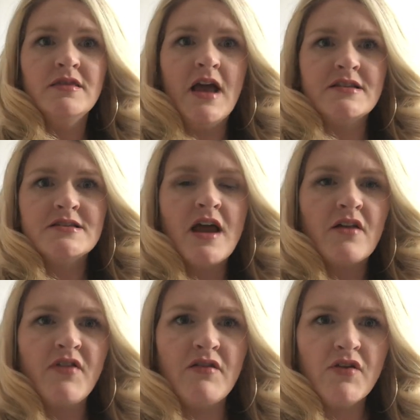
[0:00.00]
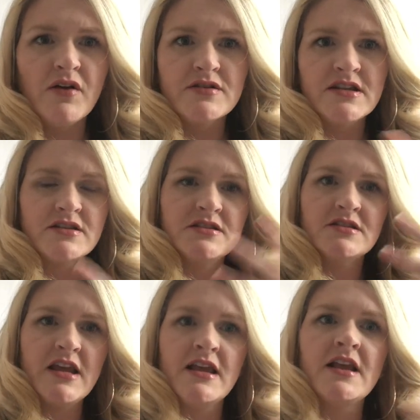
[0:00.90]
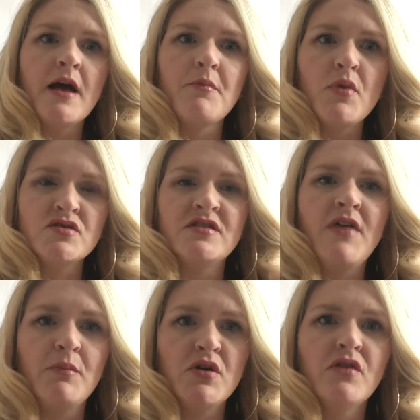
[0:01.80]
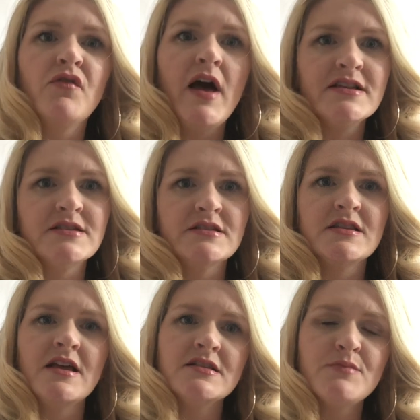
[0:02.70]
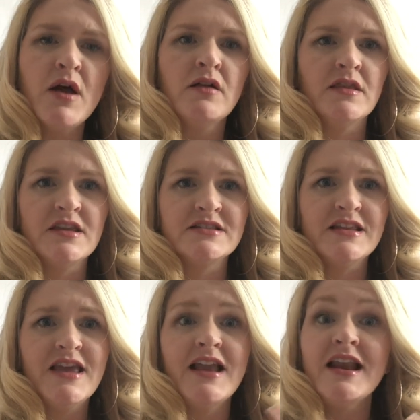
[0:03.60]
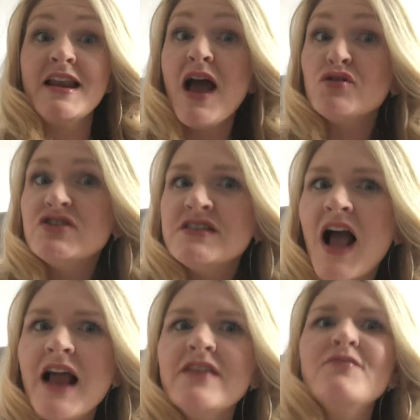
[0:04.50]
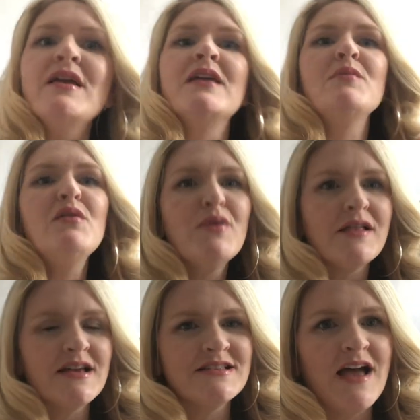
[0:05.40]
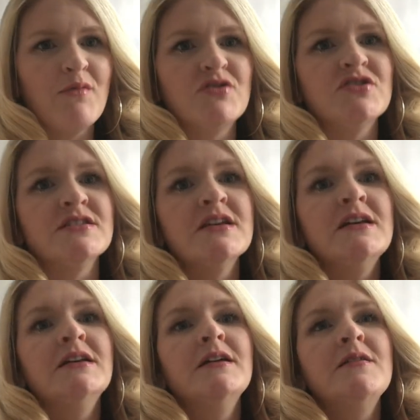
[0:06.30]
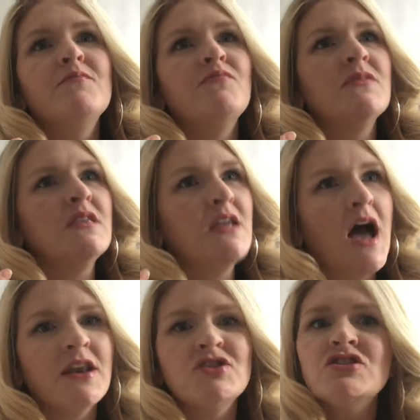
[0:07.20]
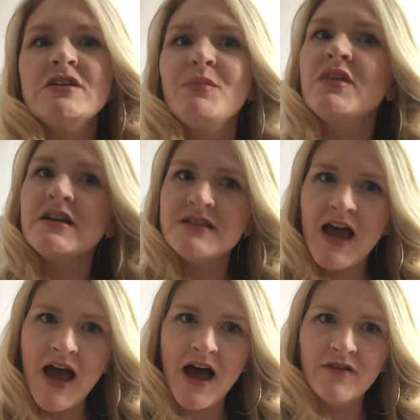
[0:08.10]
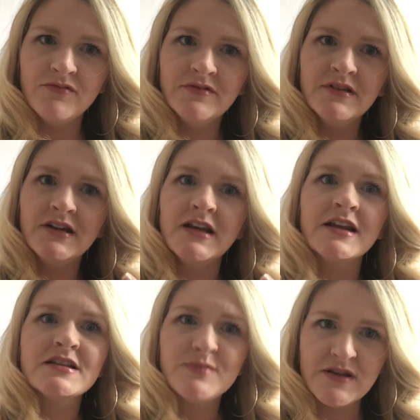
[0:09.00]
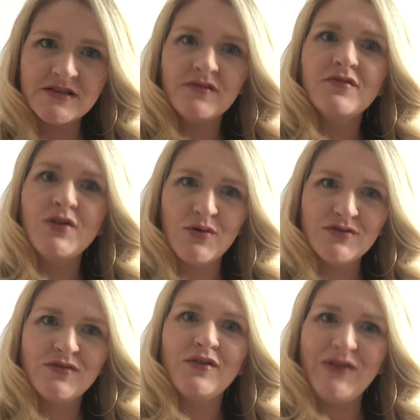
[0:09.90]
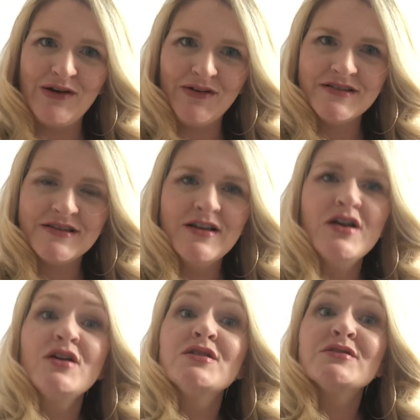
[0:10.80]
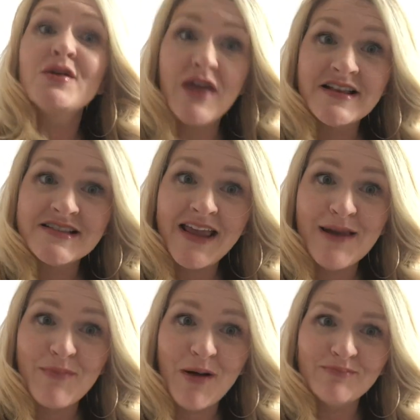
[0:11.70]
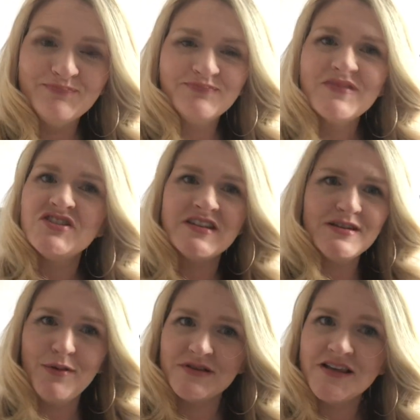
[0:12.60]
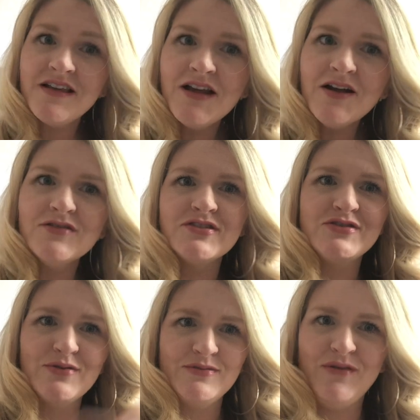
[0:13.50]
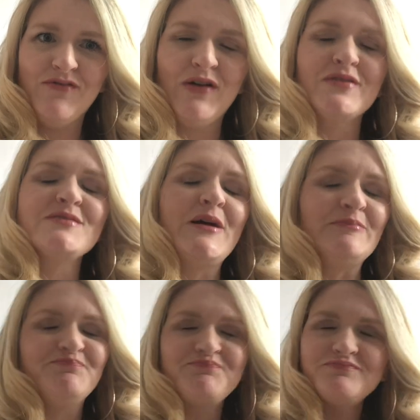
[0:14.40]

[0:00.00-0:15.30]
that's not a fine fragrance. It's taking up most of that beautiful essence and that smell and things like that. And now she's kind of making me realize that, which is not a cheap thing to have an expensive nose for fragrance. So thanks again, mom. She did to me with skincare and she's doing to me with fragrance, but